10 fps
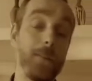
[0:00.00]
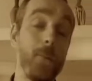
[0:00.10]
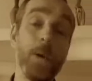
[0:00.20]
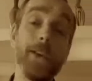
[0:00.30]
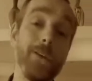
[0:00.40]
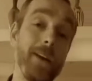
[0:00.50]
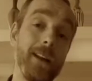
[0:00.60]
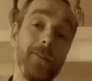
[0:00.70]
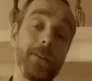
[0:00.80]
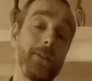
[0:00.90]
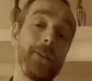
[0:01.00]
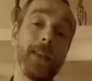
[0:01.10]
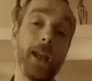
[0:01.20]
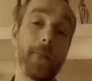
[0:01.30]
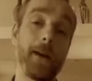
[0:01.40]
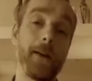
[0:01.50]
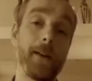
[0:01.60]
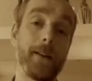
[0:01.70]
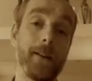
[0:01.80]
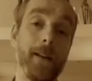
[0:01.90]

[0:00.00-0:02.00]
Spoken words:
Well, you don't even have to think about it.